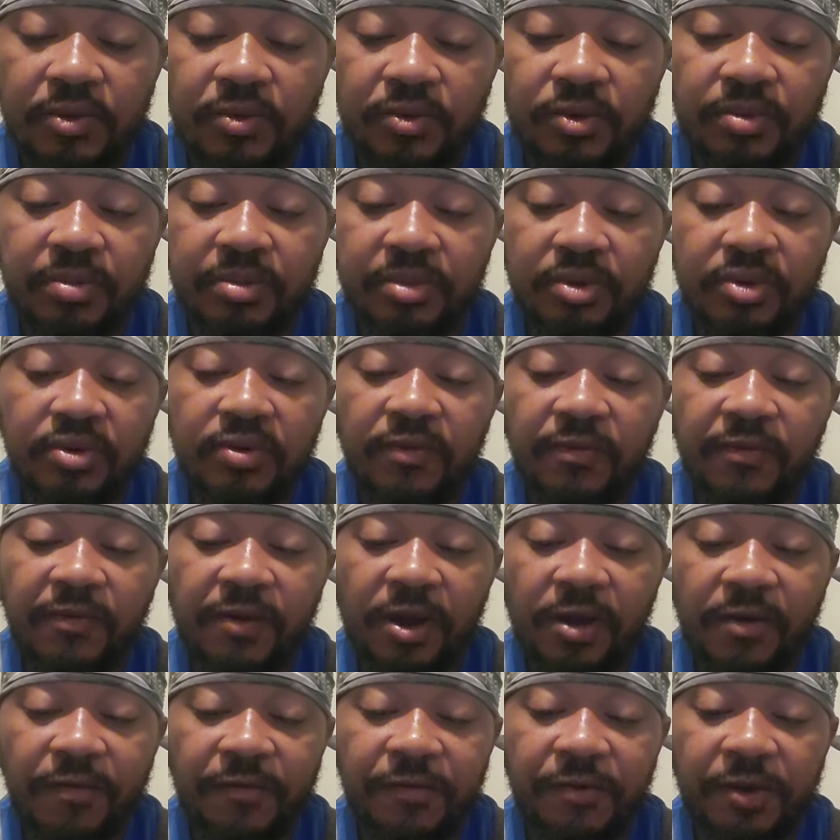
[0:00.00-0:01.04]
Remove
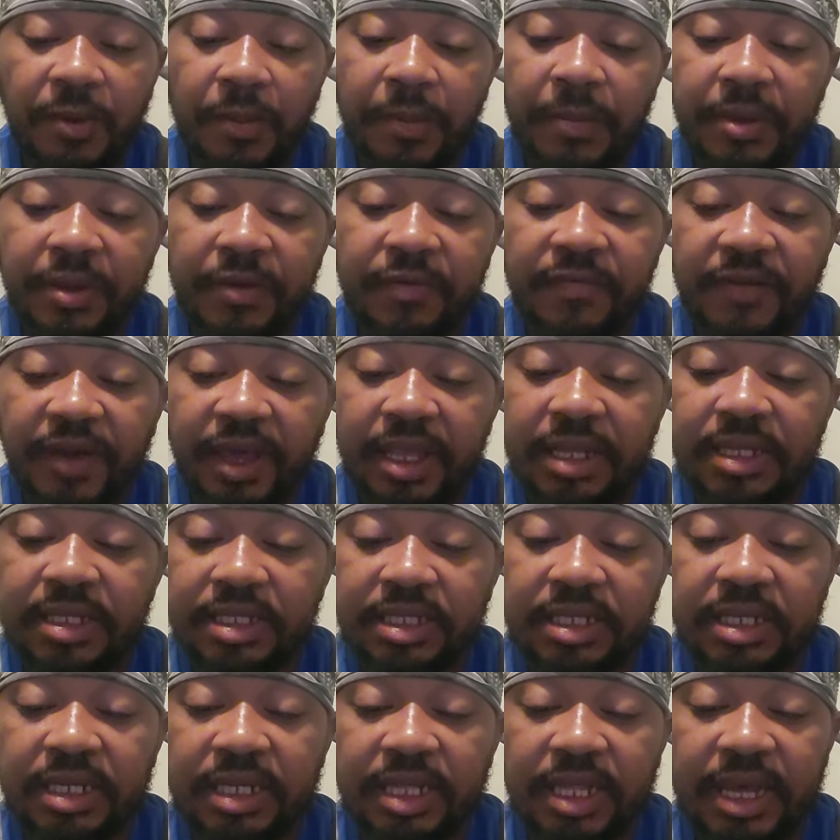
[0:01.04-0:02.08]
far from me
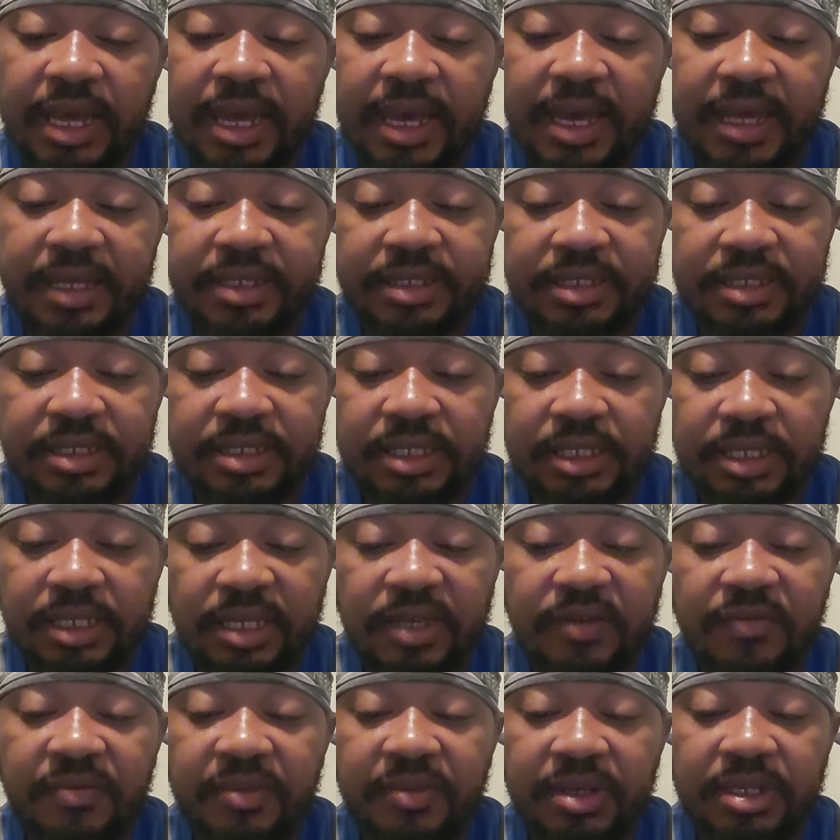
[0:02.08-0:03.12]
vanity and lies.
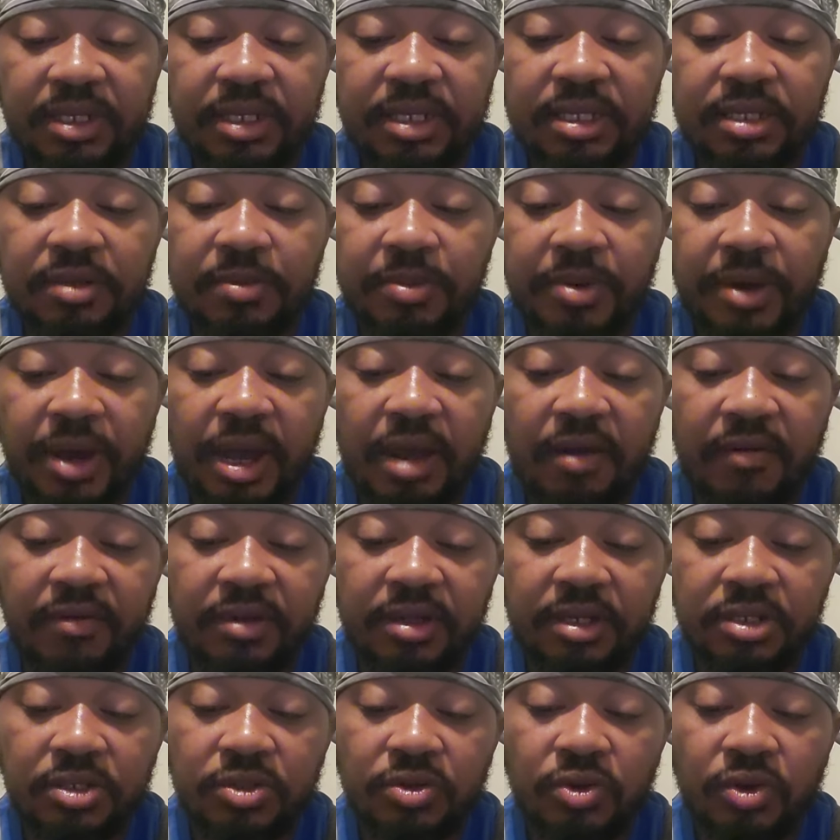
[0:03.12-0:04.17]
Give me neither
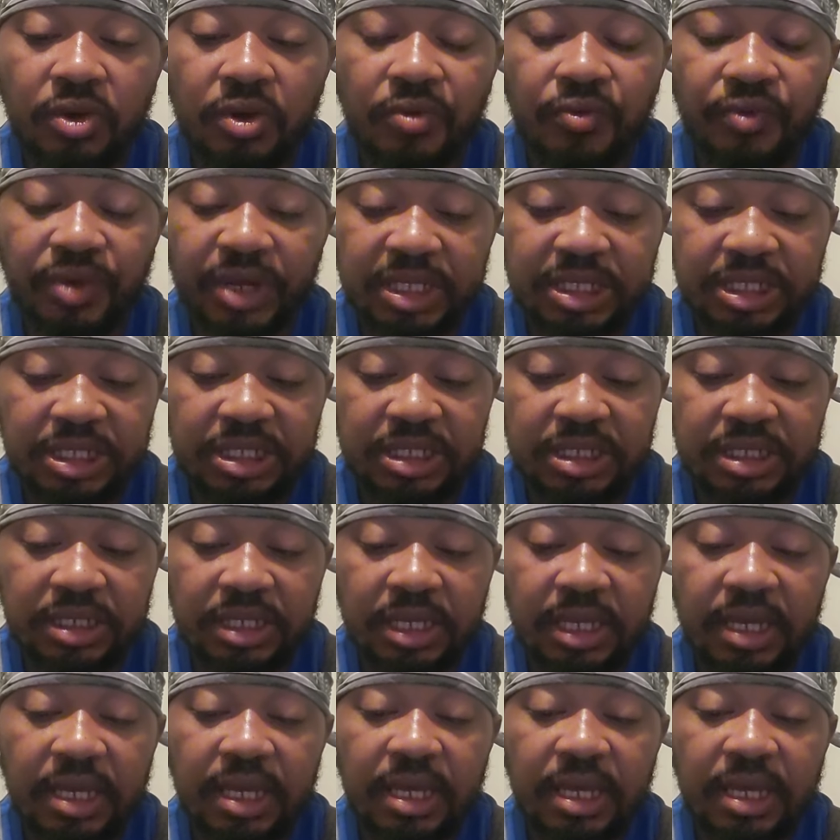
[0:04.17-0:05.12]
poverty nor riches.